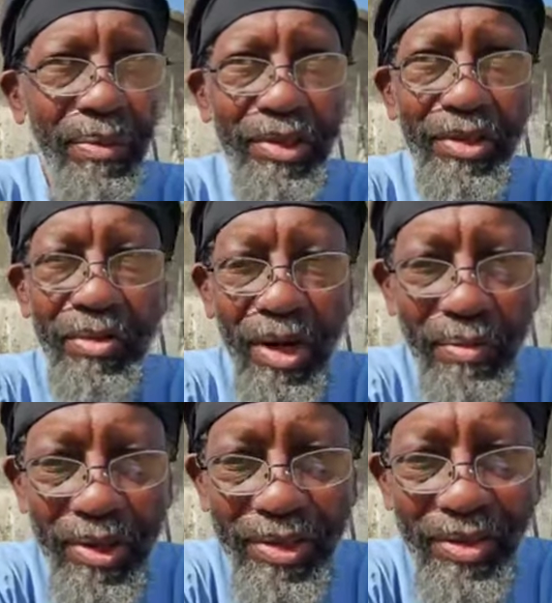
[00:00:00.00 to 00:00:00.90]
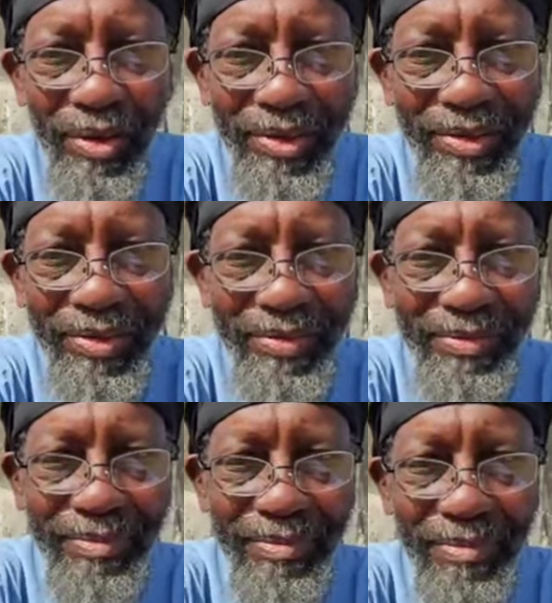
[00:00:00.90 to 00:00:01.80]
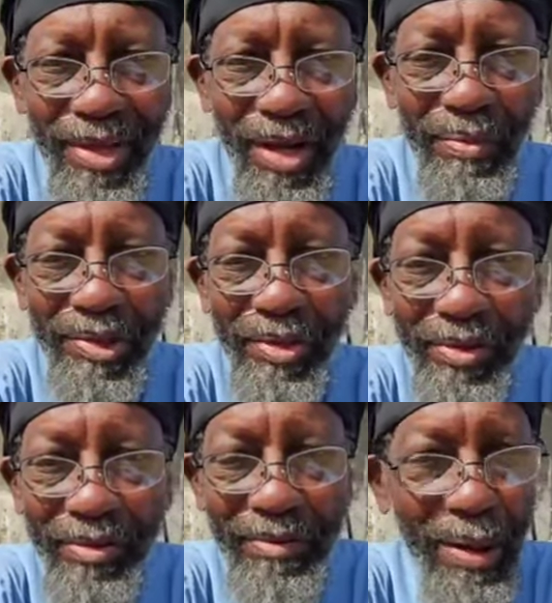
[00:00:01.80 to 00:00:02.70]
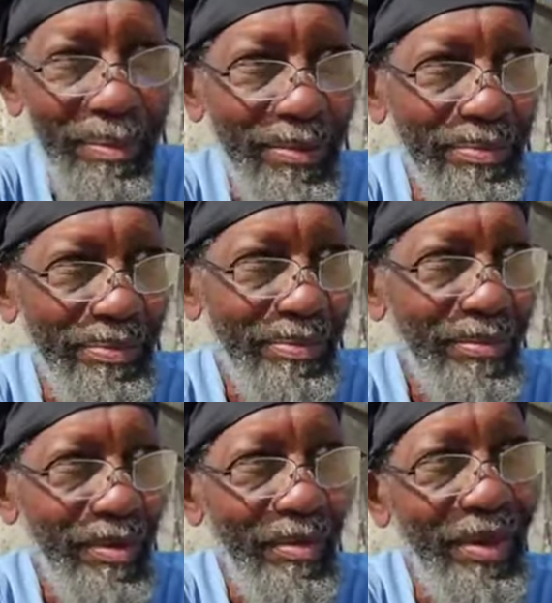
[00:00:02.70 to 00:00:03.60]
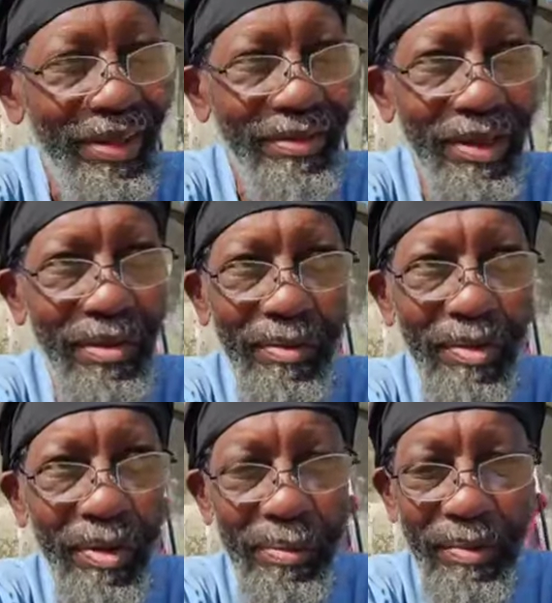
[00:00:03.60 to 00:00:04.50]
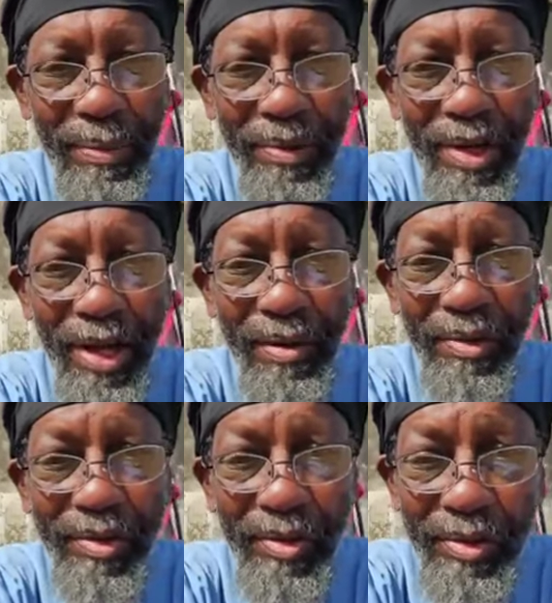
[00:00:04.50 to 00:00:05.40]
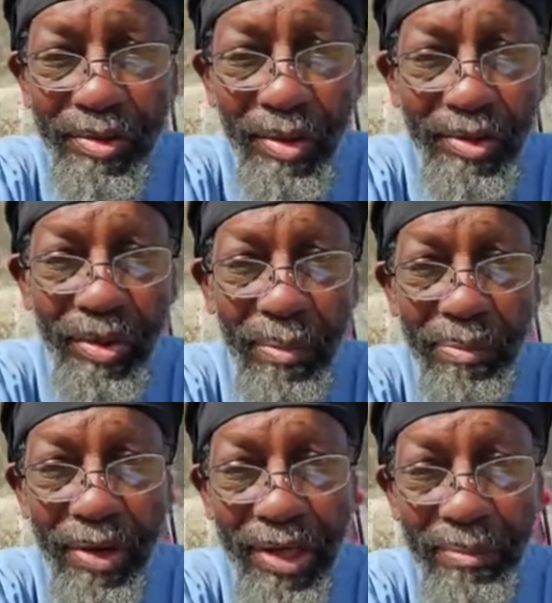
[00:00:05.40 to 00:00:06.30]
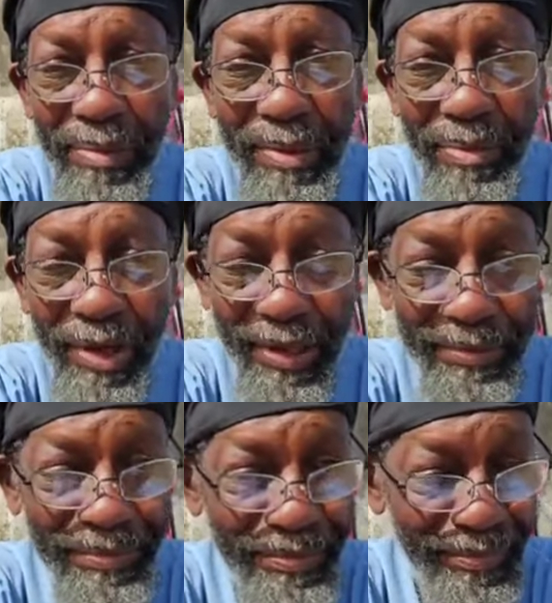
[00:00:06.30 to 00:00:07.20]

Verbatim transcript: But you know who I want to talk to? I want to talk to a rapper. Well, I don't want to call him a rapper. I want to call, talk to a brain, a big brain.